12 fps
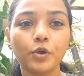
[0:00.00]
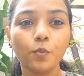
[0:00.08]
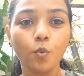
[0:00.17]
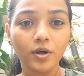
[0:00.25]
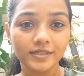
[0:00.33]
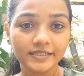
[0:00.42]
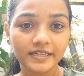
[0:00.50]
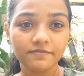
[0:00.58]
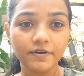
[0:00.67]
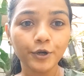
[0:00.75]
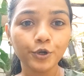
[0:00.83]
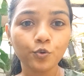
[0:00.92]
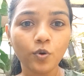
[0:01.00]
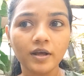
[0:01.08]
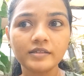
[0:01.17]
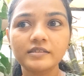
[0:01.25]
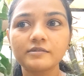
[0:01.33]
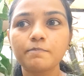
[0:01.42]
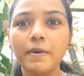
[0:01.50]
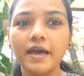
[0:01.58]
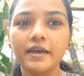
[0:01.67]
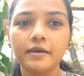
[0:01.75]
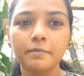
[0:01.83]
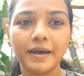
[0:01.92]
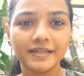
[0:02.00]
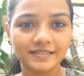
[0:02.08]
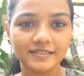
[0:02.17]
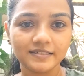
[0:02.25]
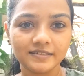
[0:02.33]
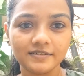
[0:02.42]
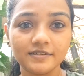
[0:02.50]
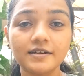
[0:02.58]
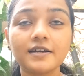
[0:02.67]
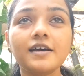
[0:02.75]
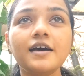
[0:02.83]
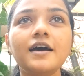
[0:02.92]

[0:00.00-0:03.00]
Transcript: was given to us by my sister.